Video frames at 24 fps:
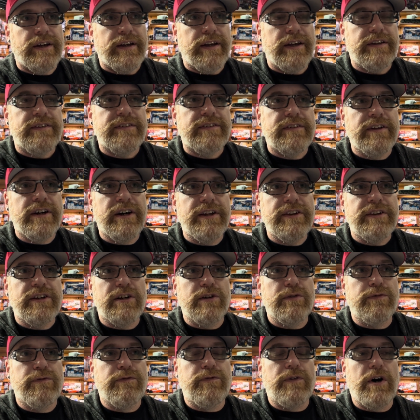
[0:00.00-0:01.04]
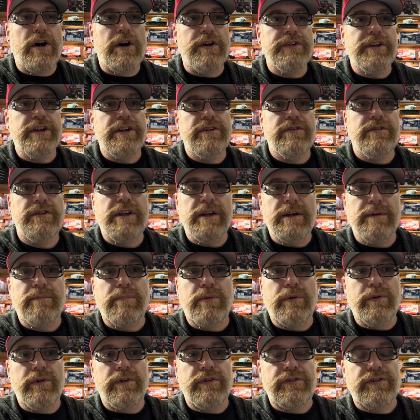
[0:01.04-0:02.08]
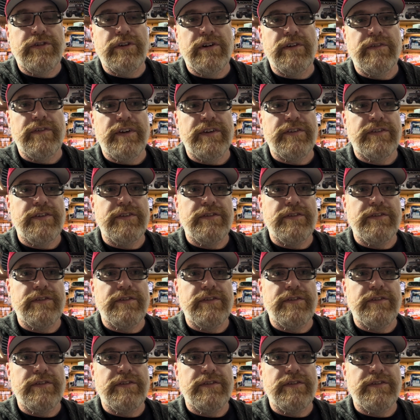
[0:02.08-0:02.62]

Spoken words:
It's not their fault that you get poor service.